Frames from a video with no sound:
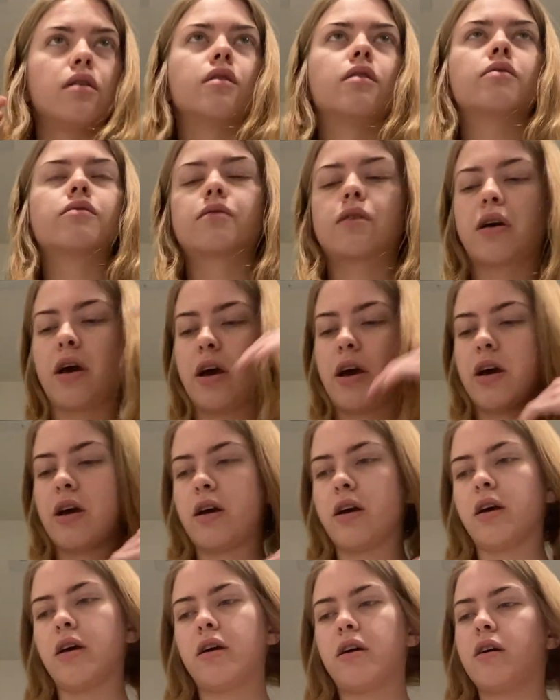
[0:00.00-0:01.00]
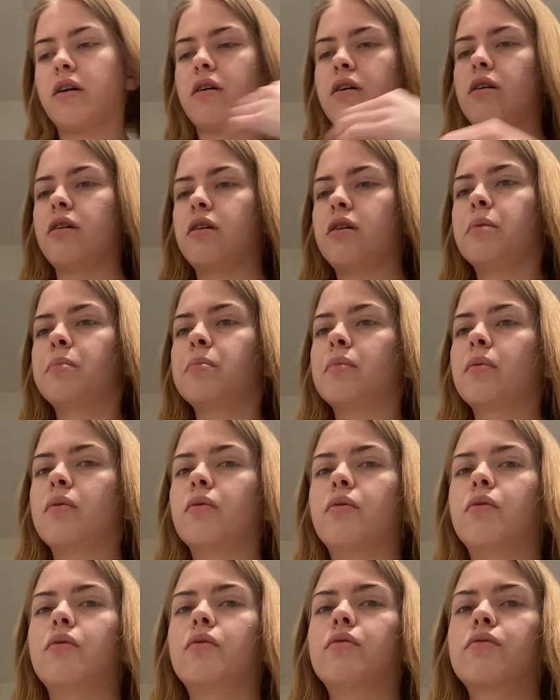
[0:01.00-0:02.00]
Okay
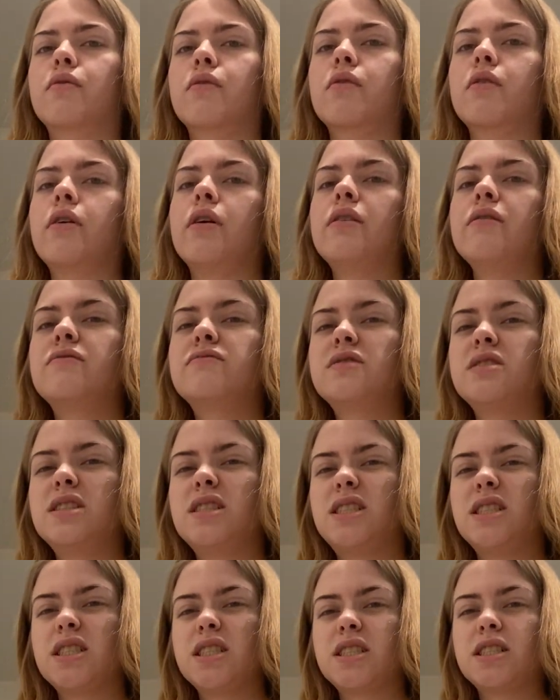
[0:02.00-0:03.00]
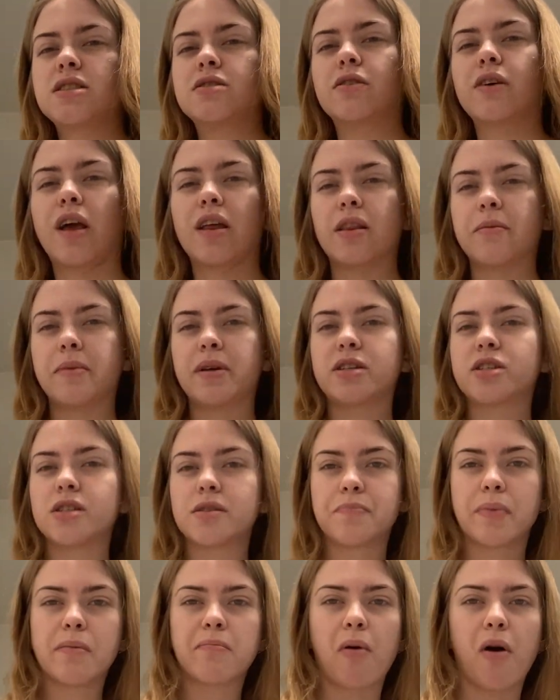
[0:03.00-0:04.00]
him over everything. Okay, let me
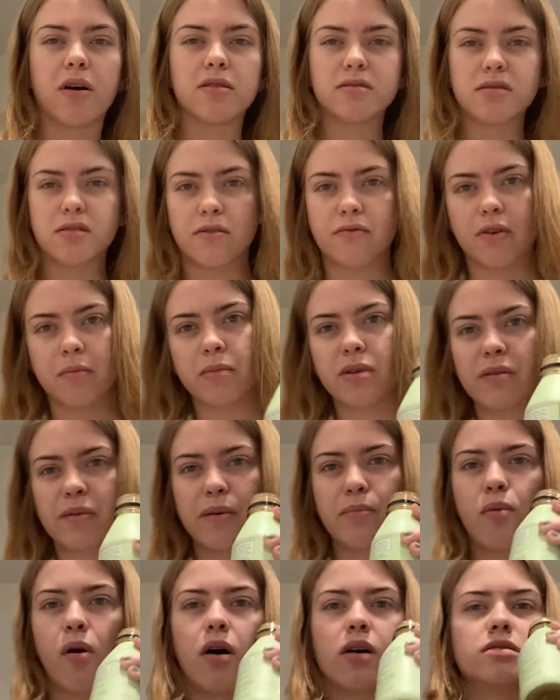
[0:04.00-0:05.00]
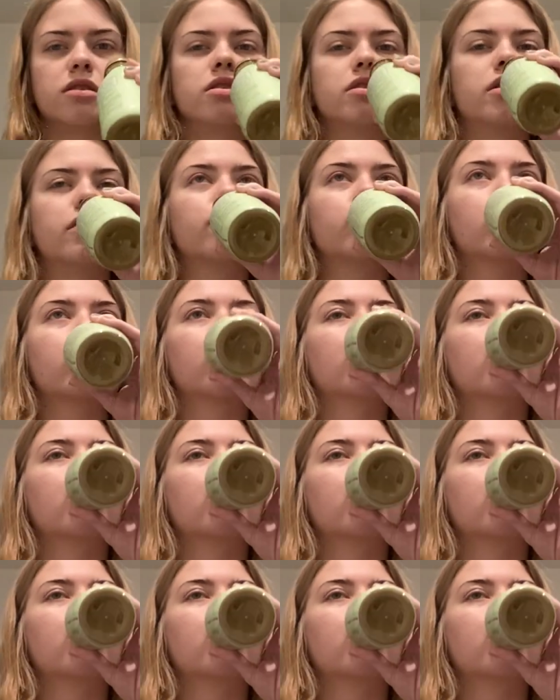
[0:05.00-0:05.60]
just be positive. I'm gonna be positive.